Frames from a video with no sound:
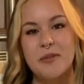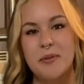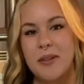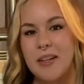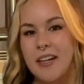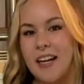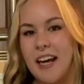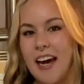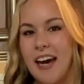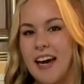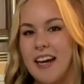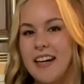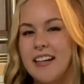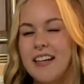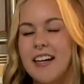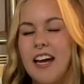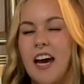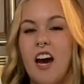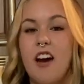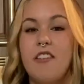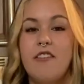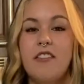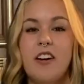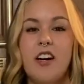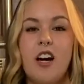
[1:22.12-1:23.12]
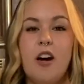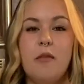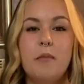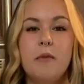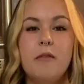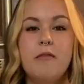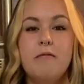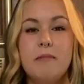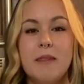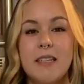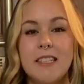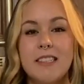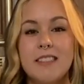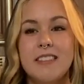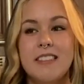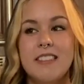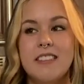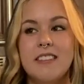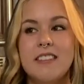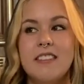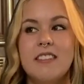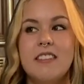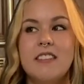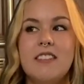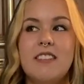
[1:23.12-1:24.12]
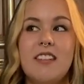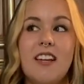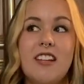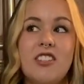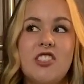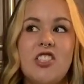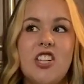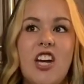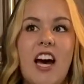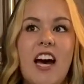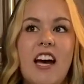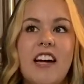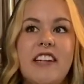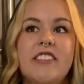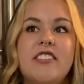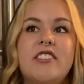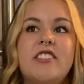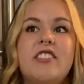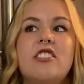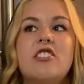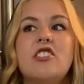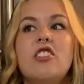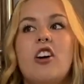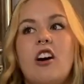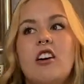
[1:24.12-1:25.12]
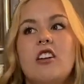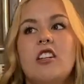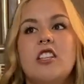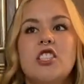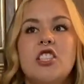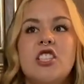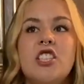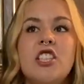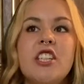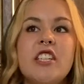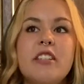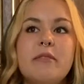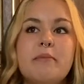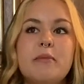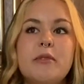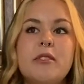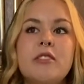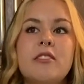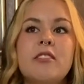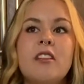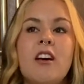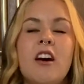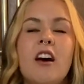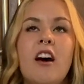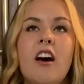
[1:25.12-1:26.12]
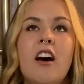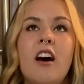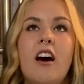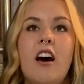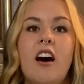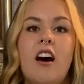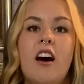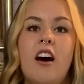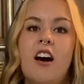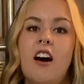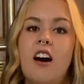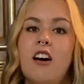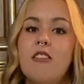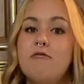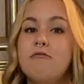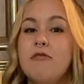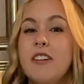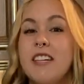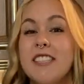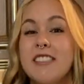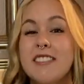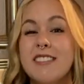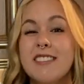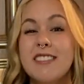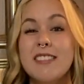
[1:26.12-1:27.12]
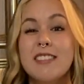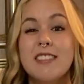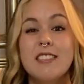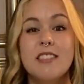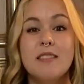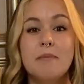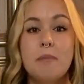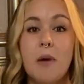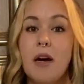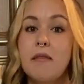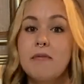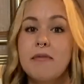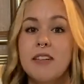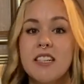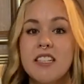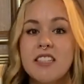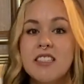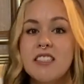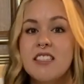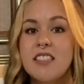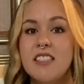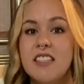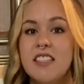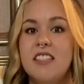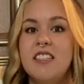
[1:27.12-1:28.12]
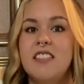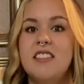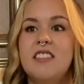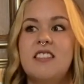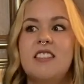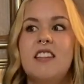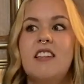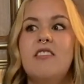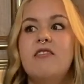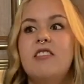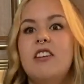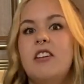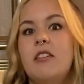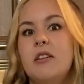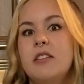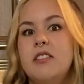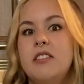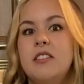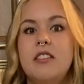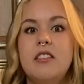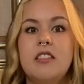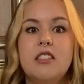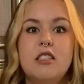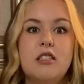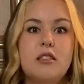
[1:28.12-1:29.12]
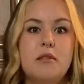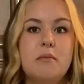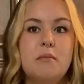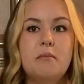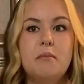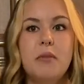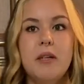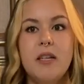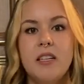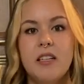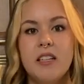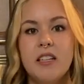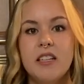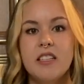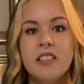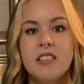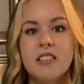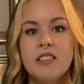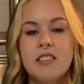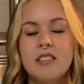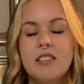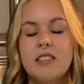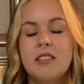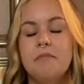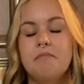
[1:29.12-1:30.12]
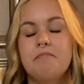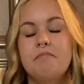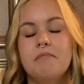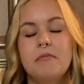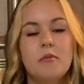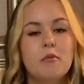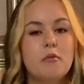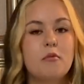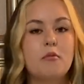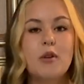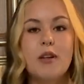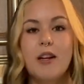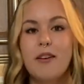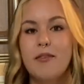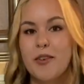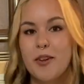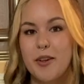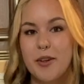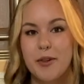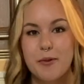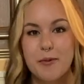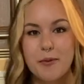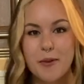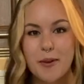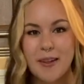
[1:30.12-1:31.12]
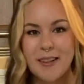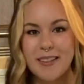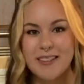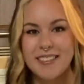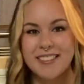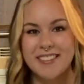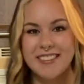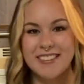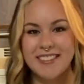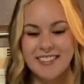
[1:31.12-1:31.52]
gonna add in 1/2 cup of mix-ins such as chocolate chips, raisins, pumpkin seeds, sunflower seeds, peanuts, whatever you want.